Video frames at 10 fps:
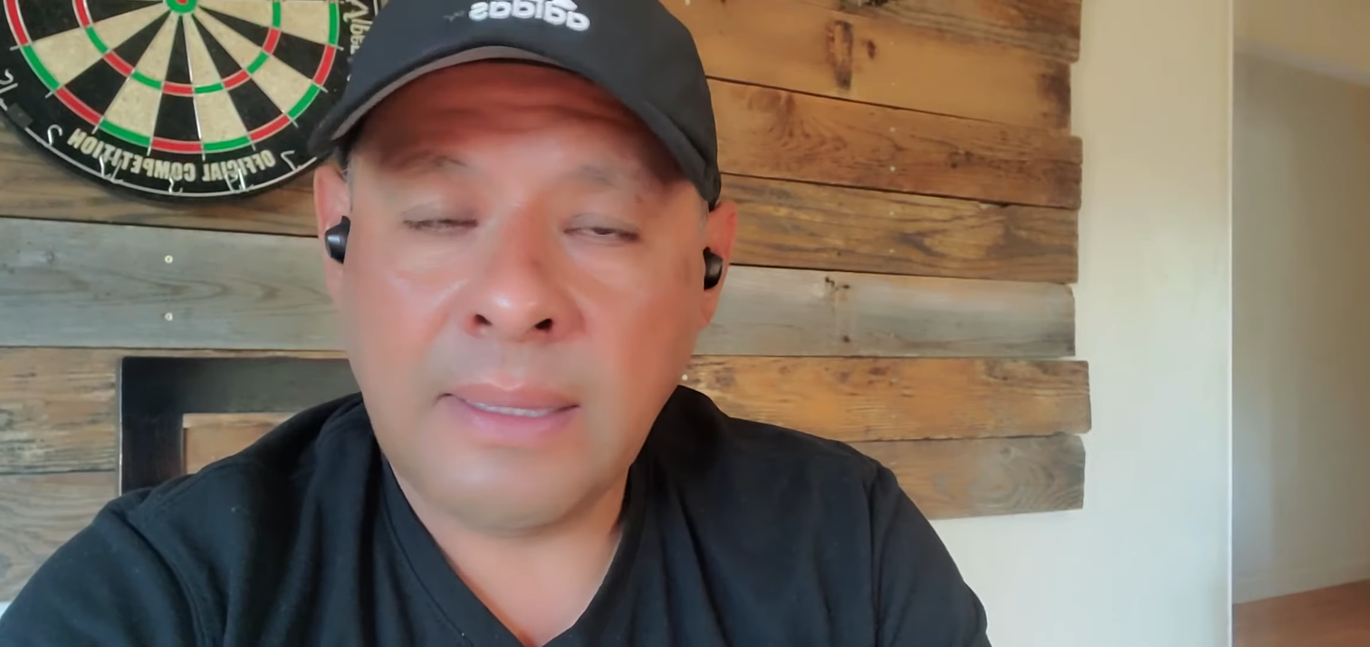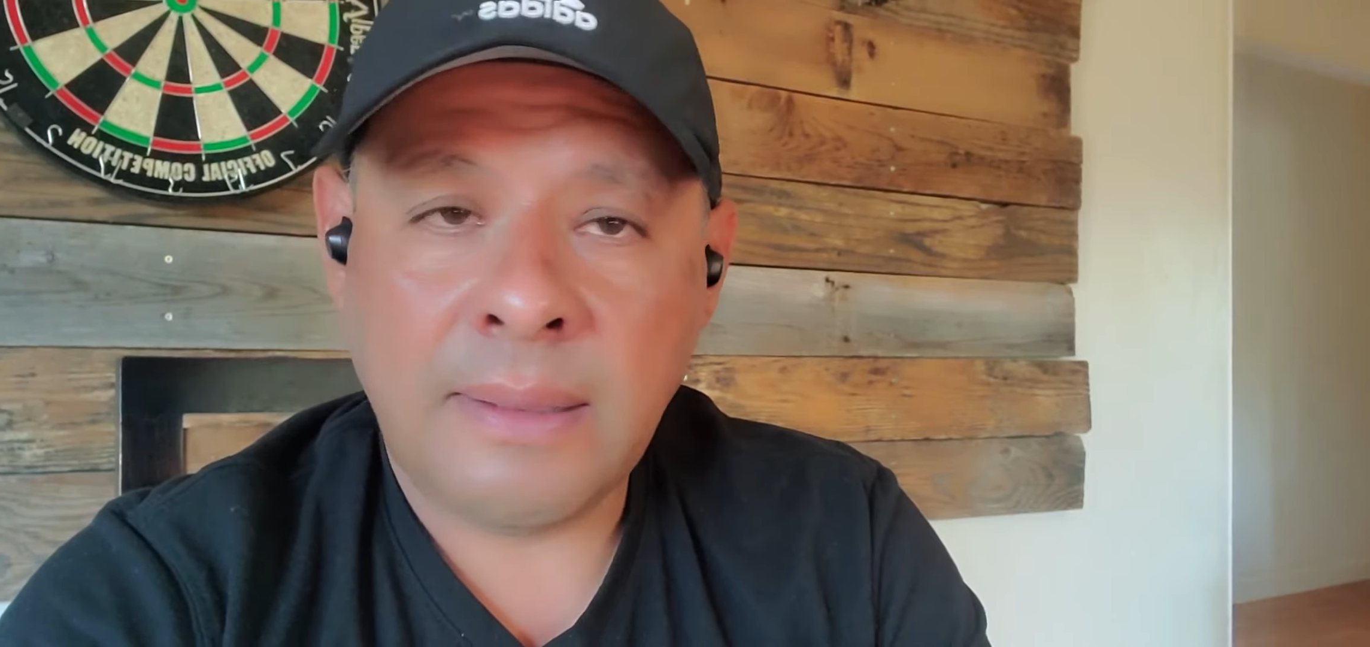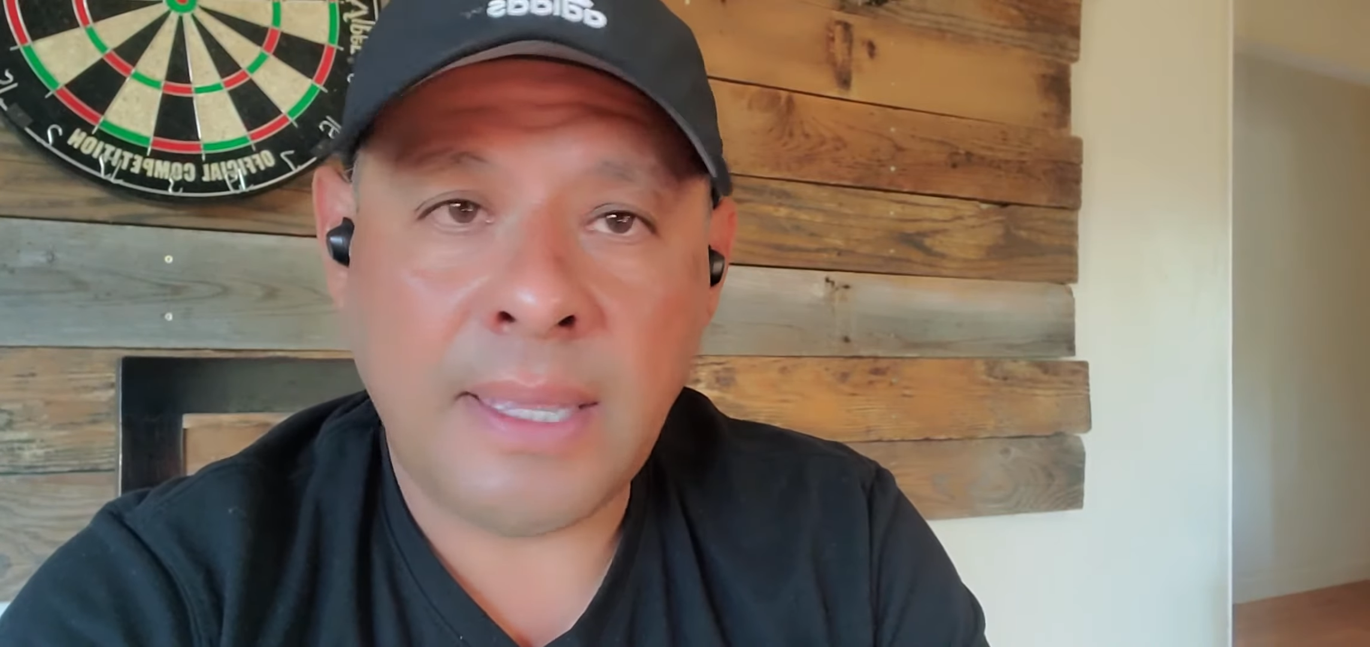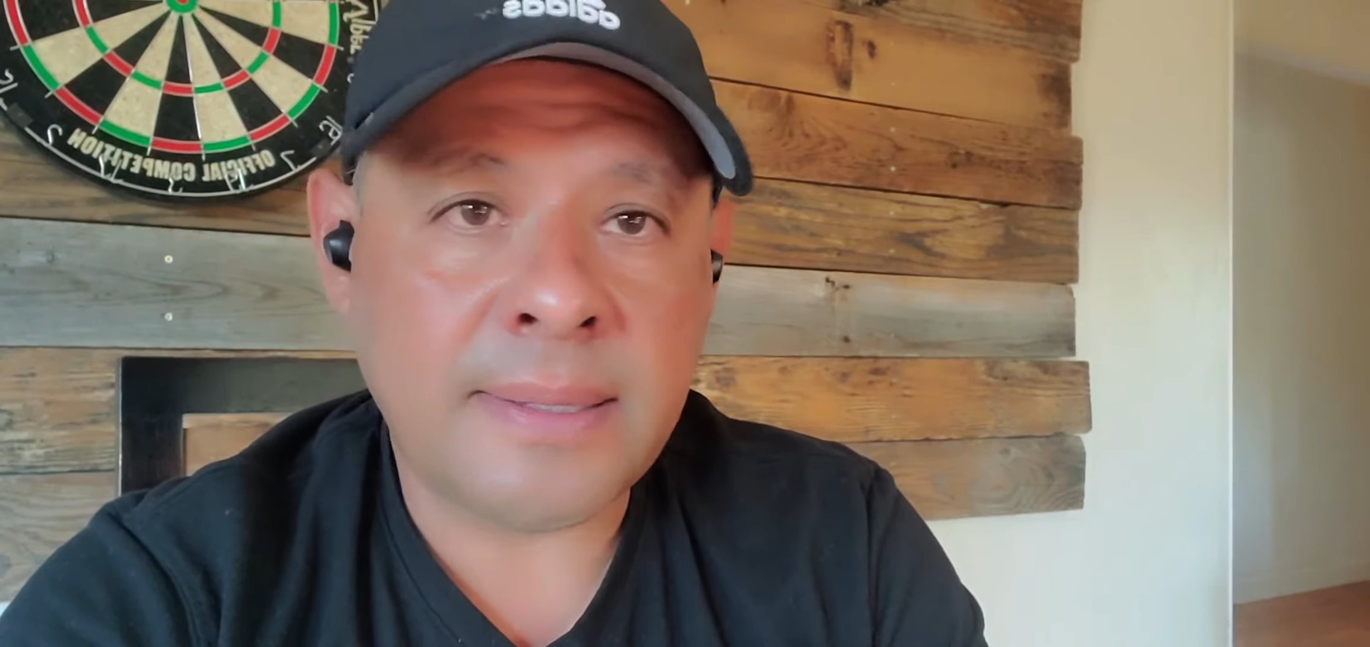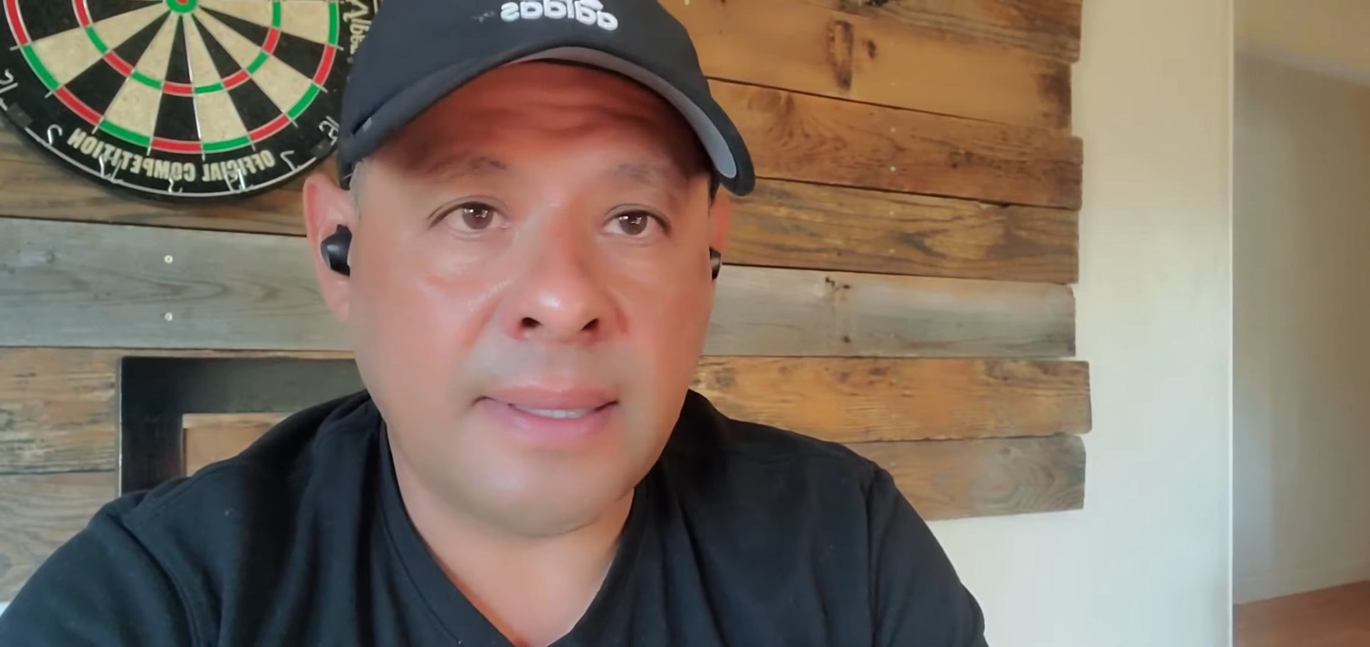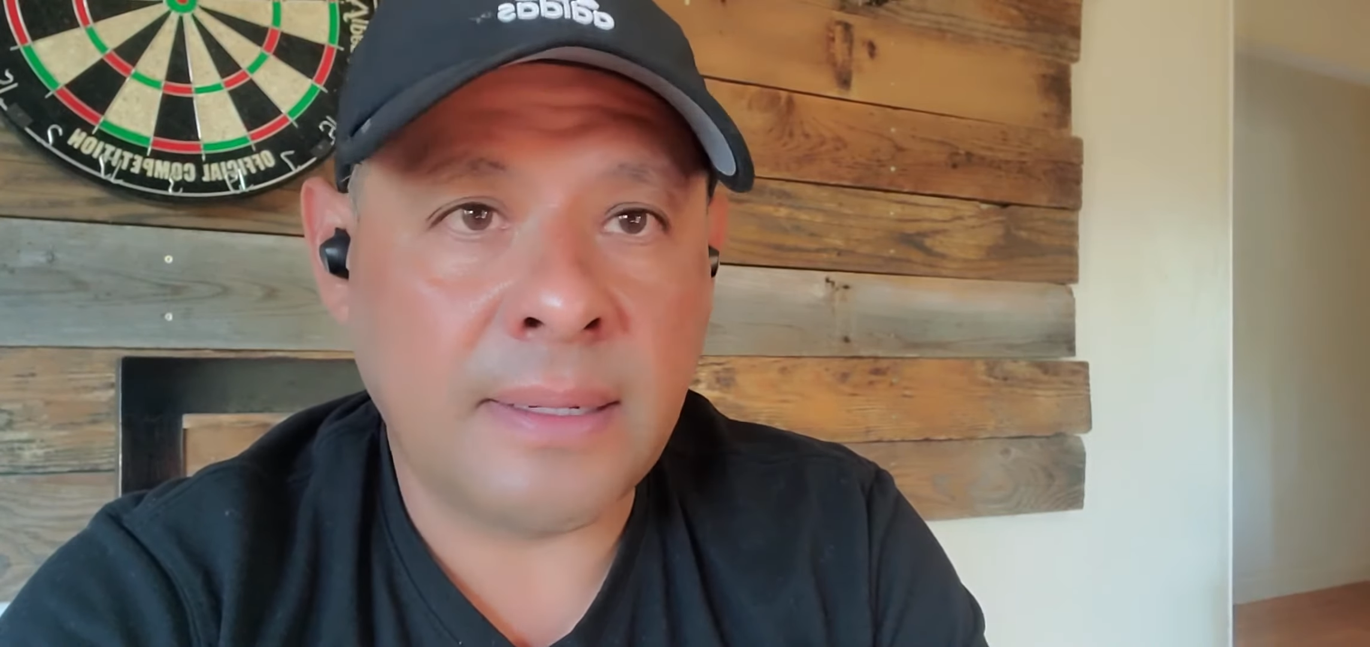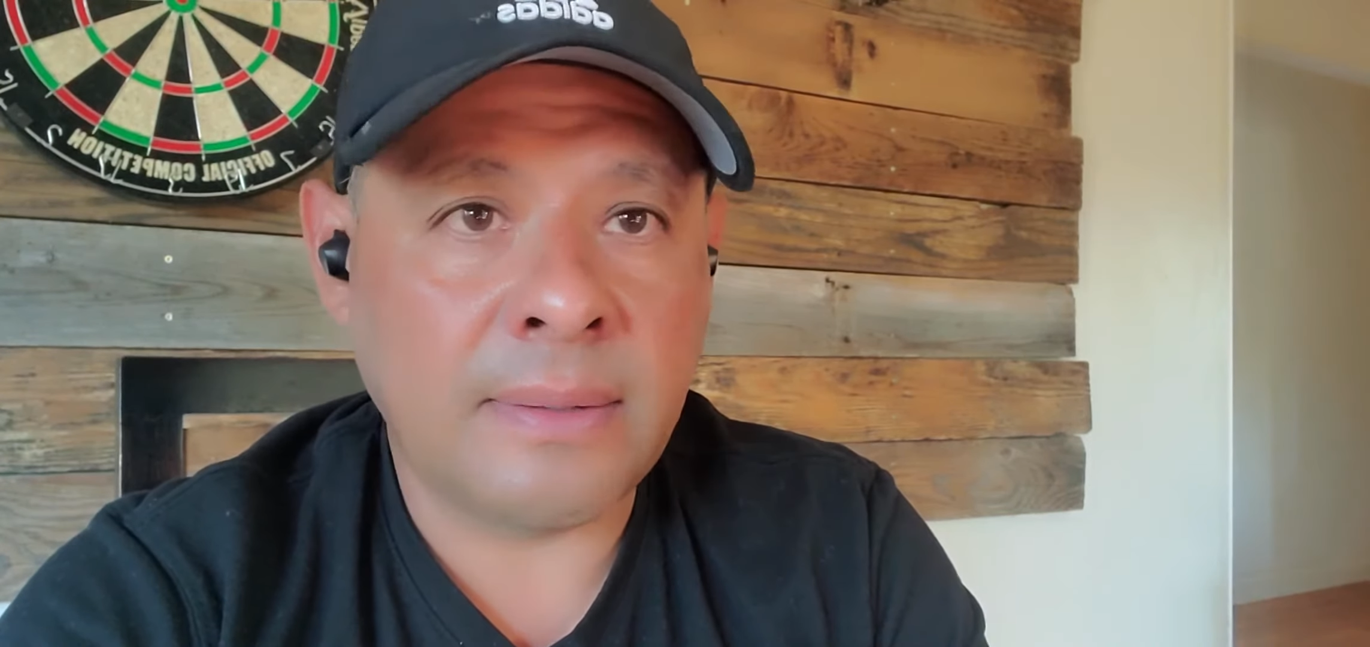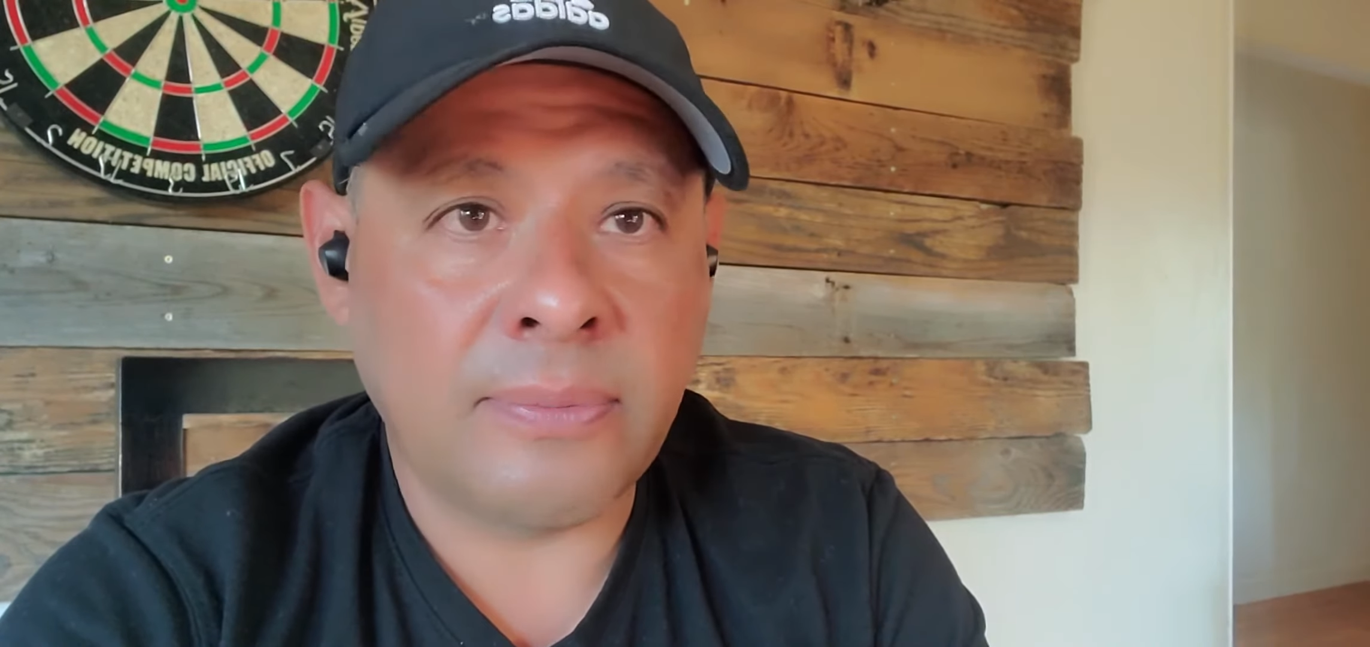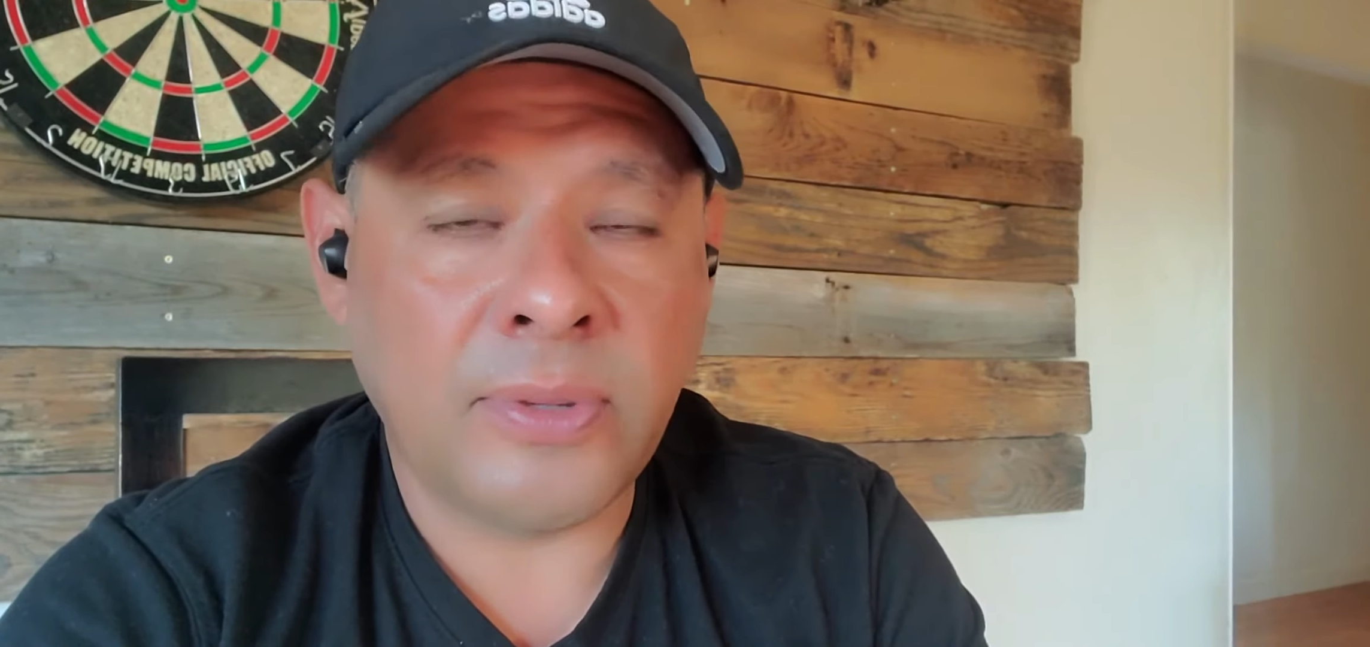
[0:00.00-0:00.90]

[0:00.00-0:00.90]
less than a